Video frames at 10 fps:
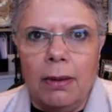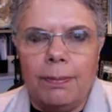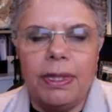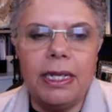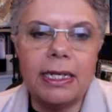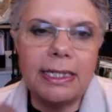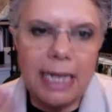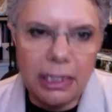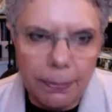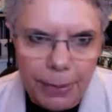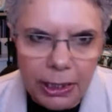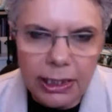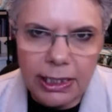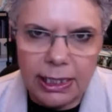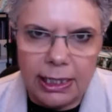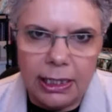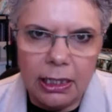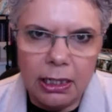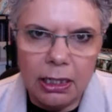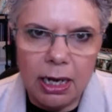But the
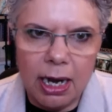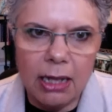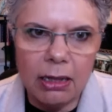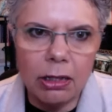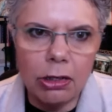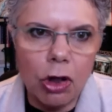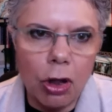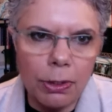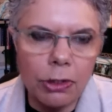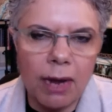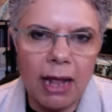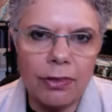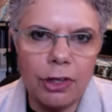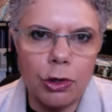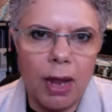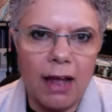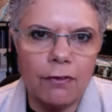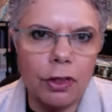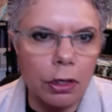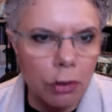accessibility and the common ground that you
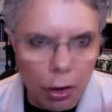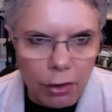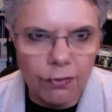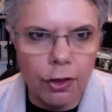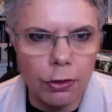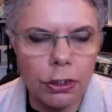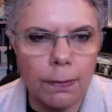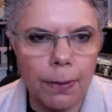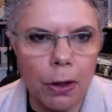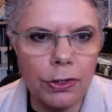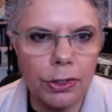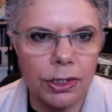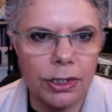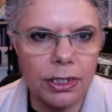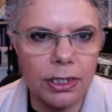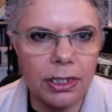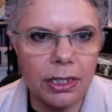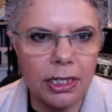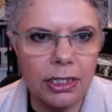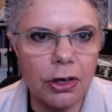have with a lot of those composers
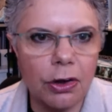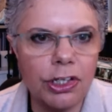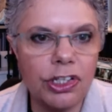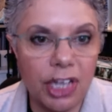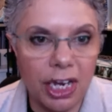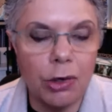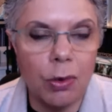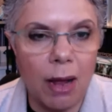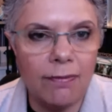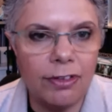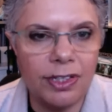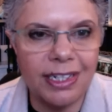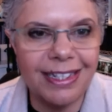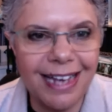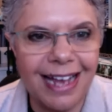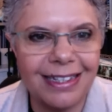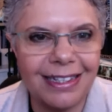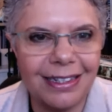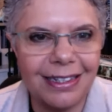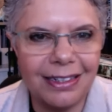is going to set you up for
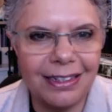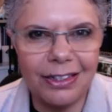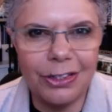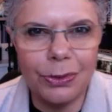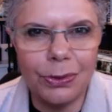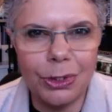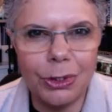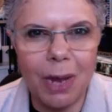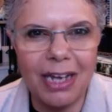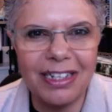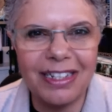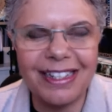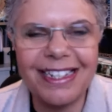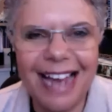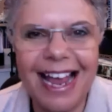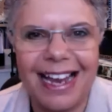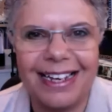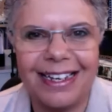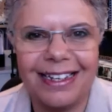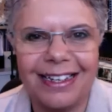success, to understand,